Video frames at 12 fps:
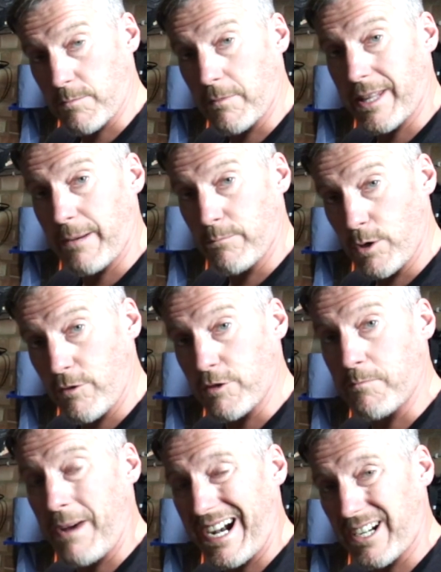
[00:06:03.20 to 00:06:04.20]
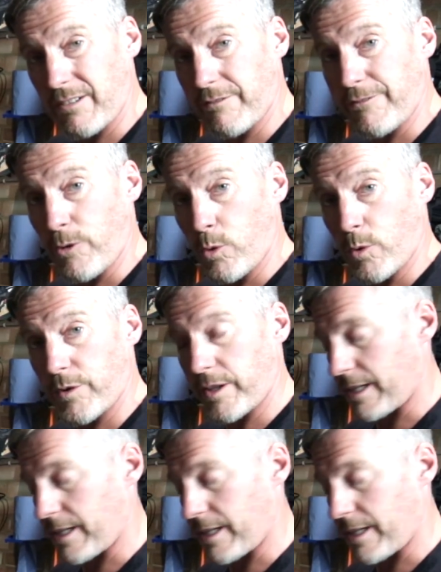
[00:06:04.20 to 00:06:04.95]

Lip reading: that moves back and forth.